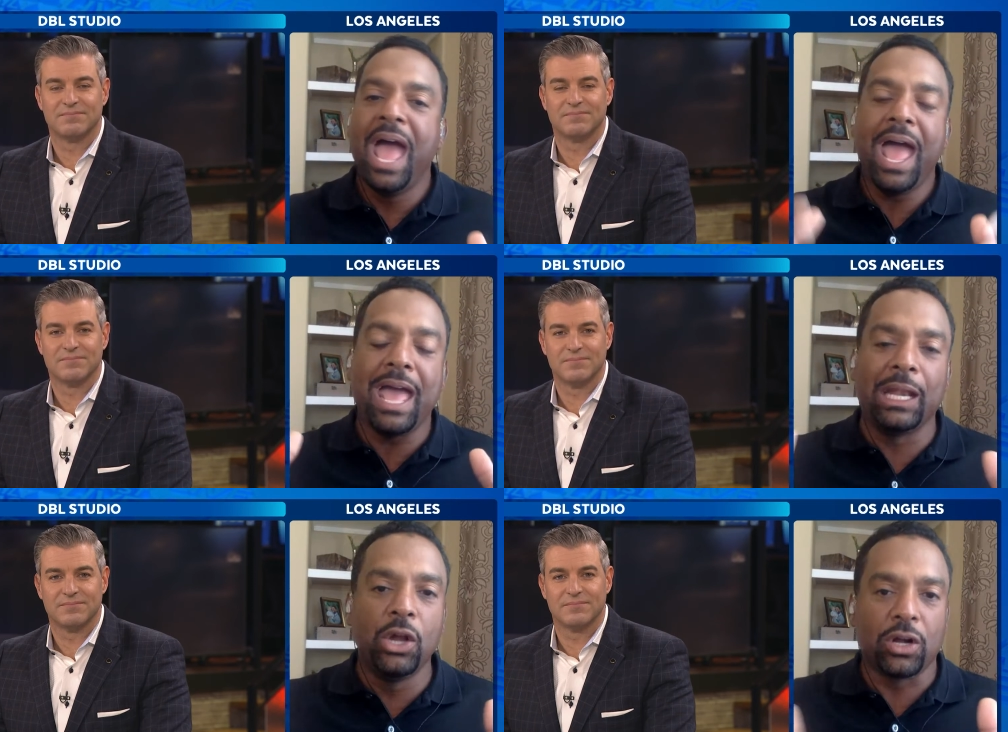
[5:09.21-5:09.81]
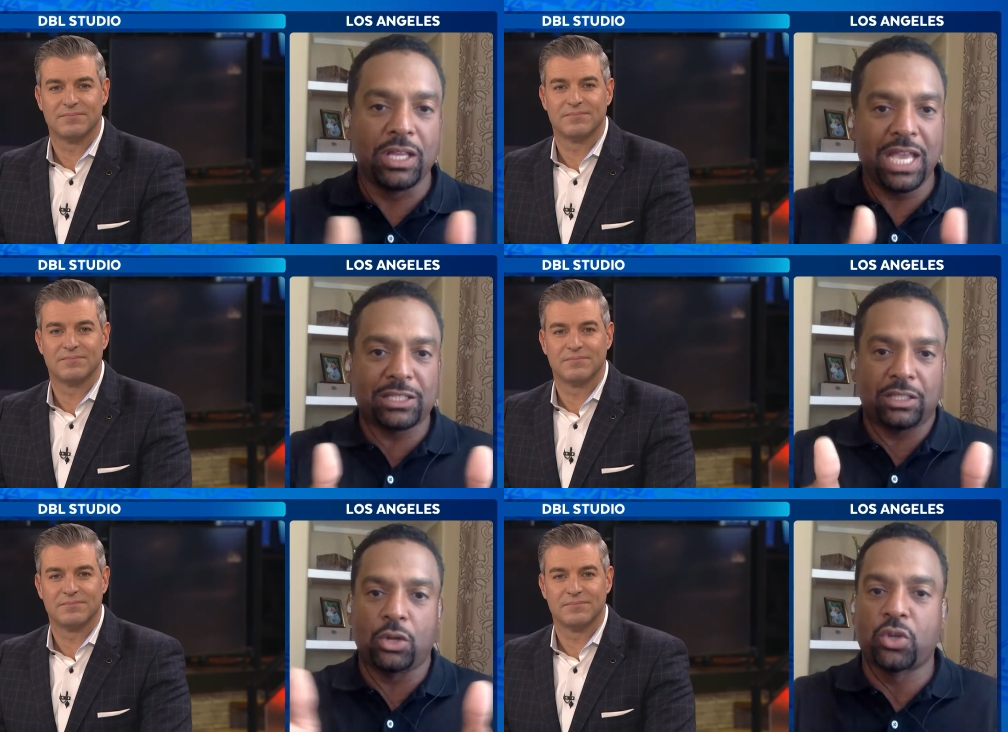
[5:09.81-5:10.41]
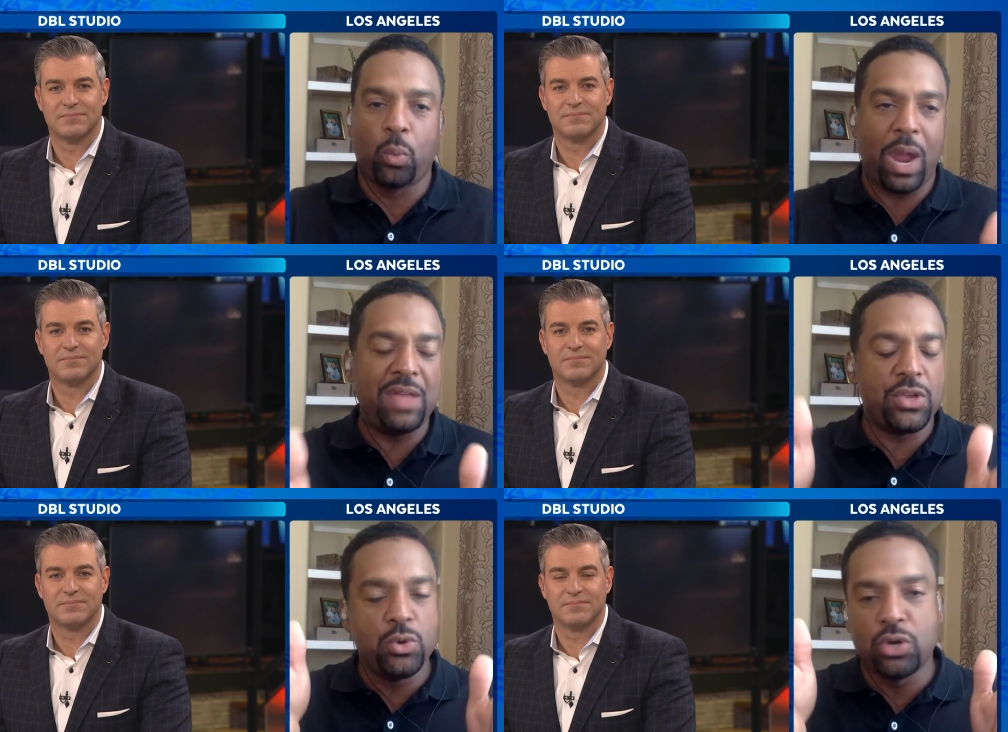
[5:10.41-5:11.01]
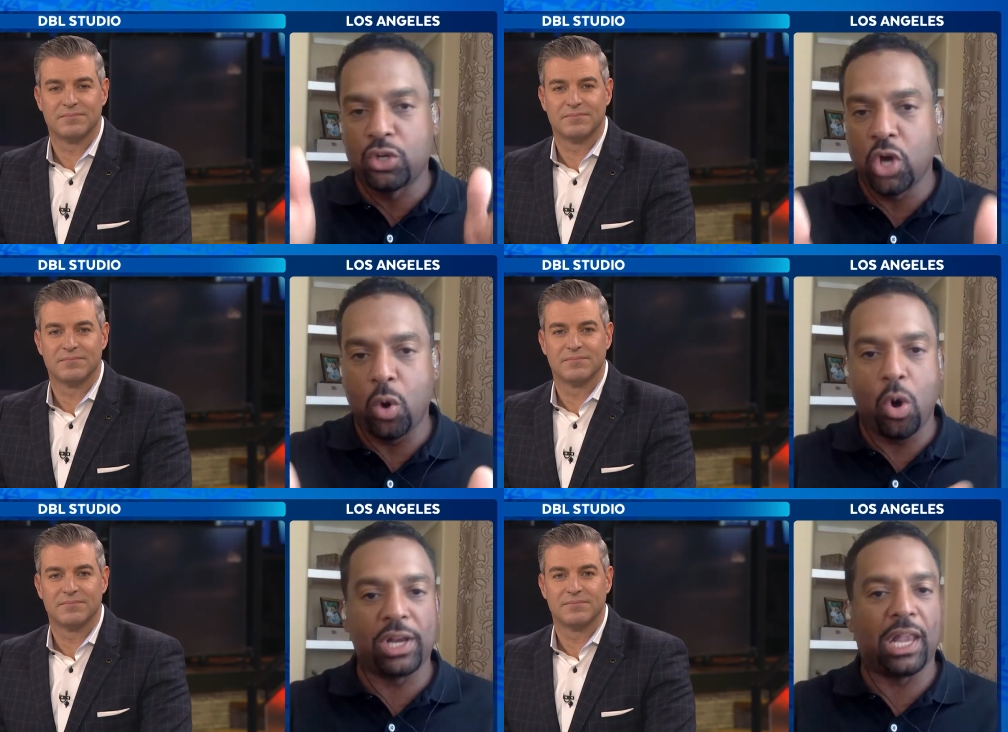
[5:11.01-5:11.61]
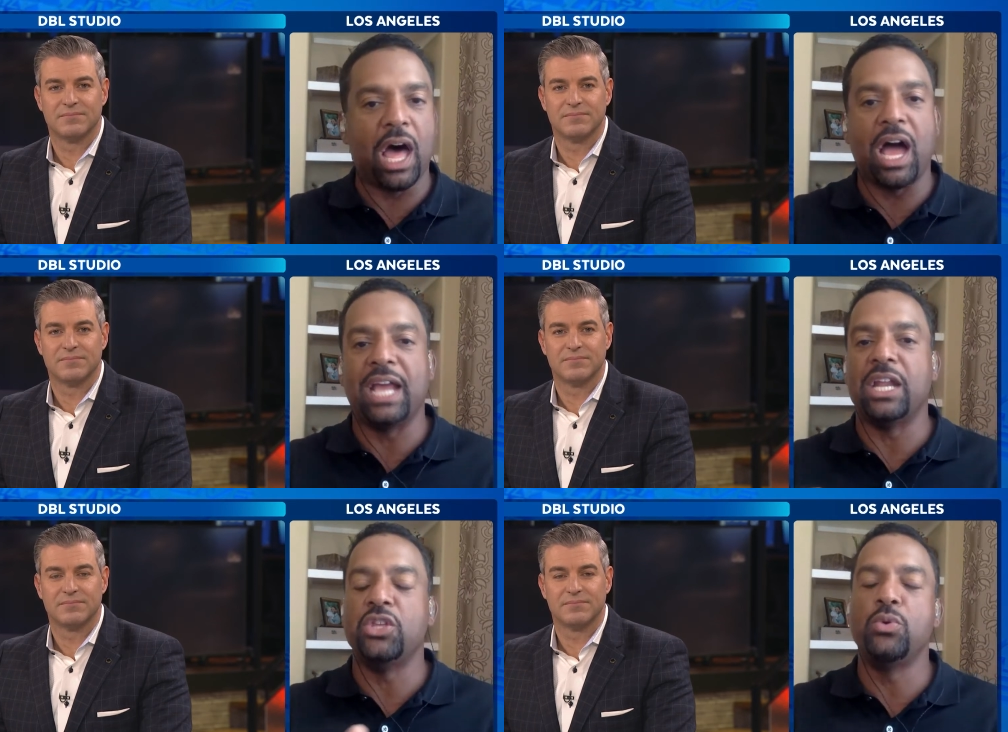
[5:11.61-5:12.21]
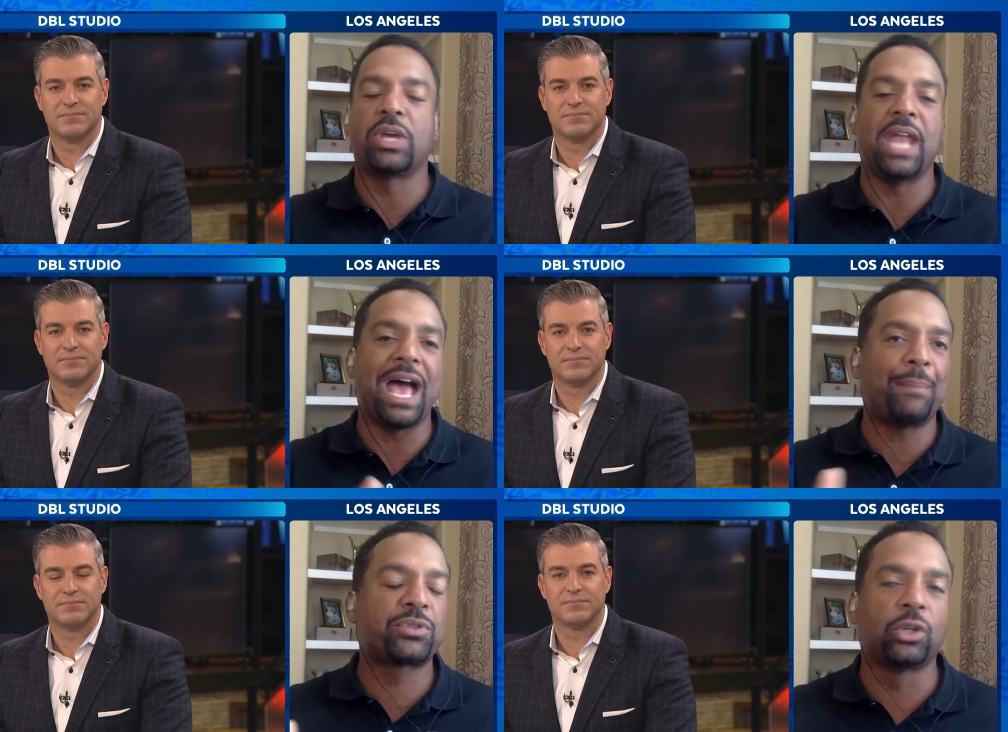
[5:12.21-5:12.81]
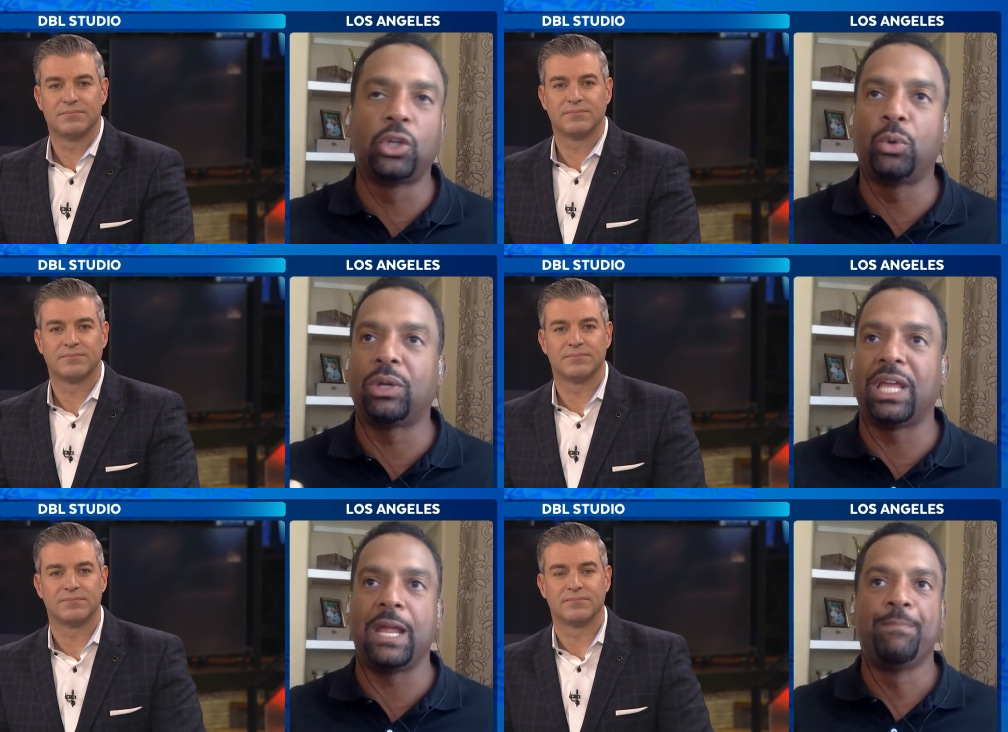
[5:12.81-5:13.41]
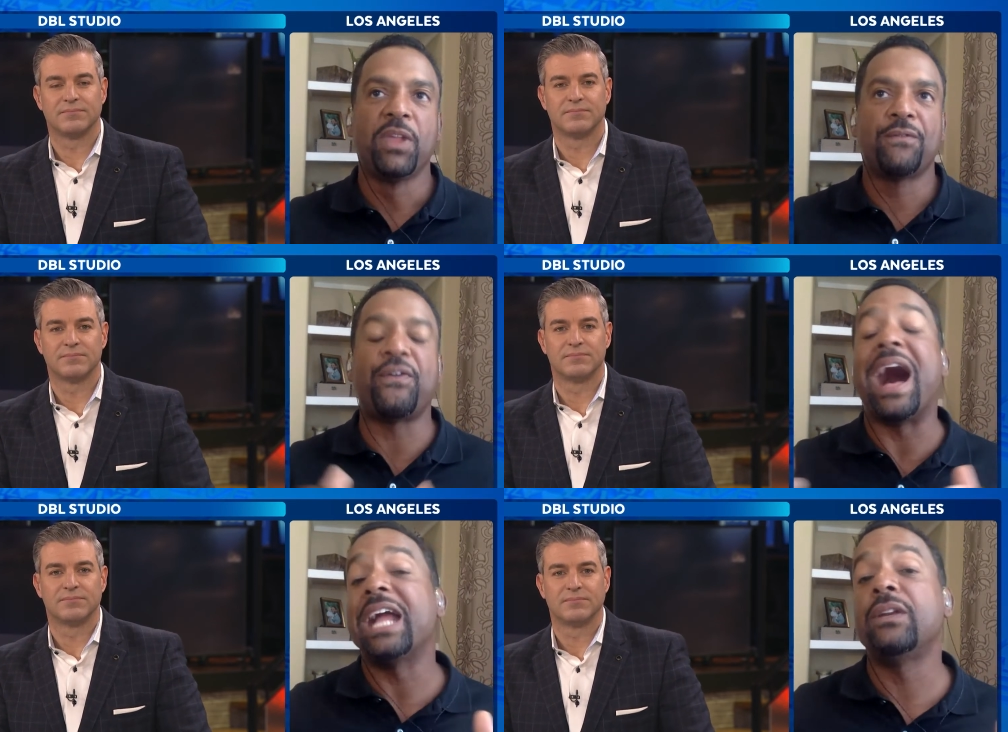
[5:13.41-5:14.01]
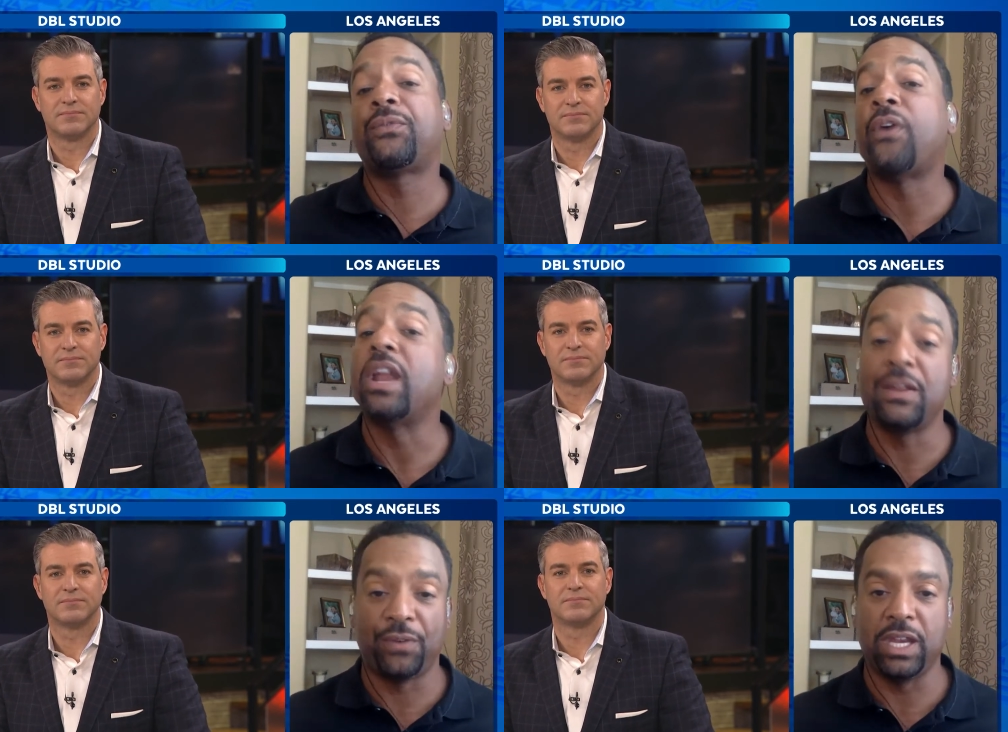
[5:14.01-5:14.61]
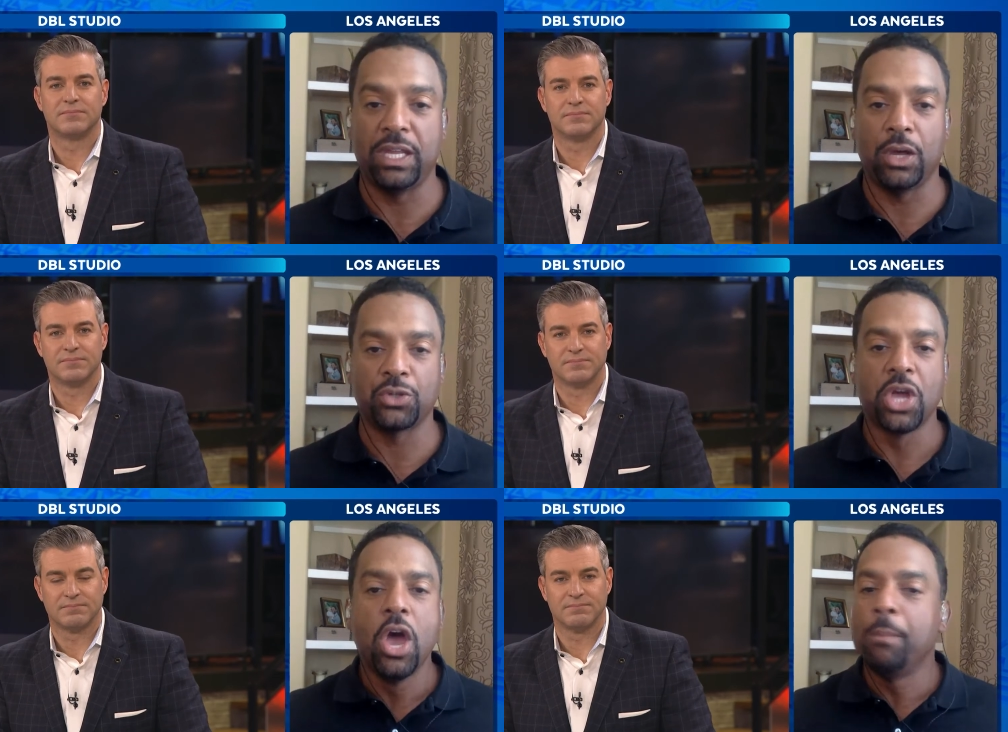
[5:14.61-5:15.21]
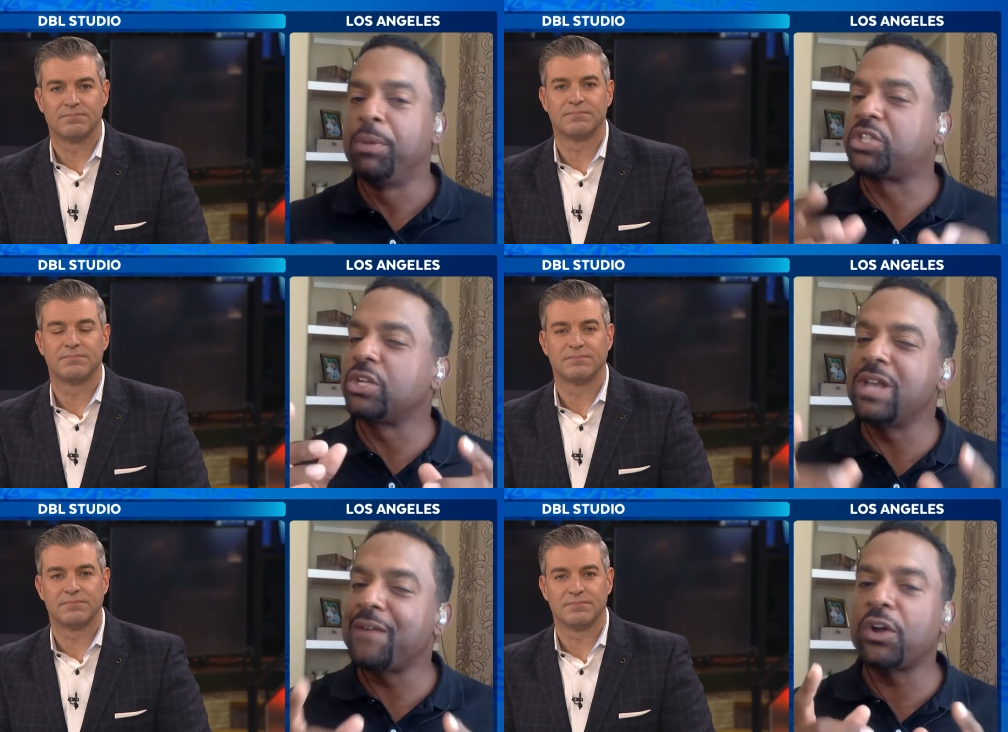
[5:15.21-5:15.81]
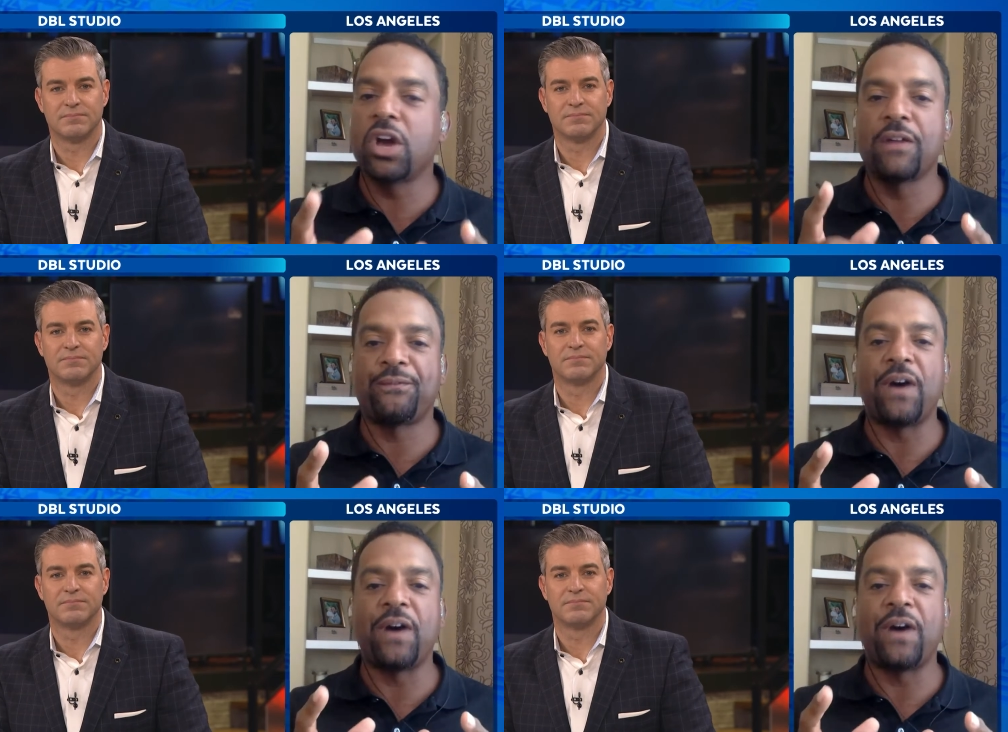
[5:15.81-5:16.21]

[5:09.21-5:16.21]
Speaker 1: And look, yes, there's a way that you could go online and you could absolutely find funny videos, but you're never going